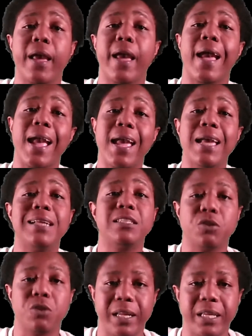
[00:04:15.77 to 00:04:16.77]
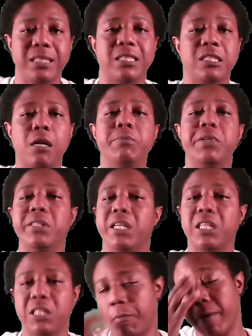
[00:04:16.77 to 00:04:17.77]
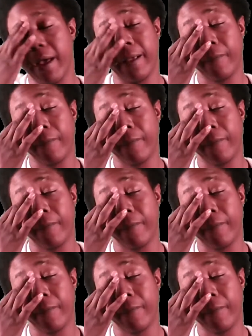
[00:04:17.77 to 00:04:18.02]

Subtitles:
and to try to get some conditioning back.